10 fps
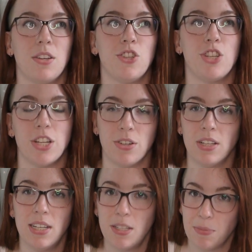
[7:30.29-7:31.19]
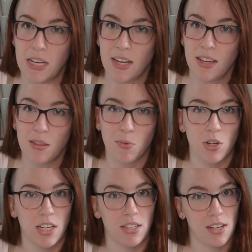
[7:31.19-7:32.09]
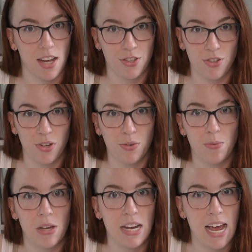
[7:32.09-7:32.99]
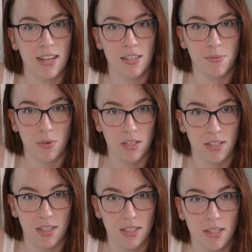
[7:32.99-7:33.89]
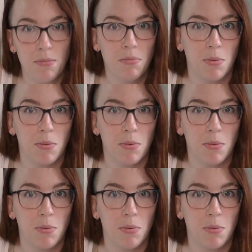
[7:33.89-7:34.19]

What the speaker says: Generally speaking, the more testosterone one has in one's system,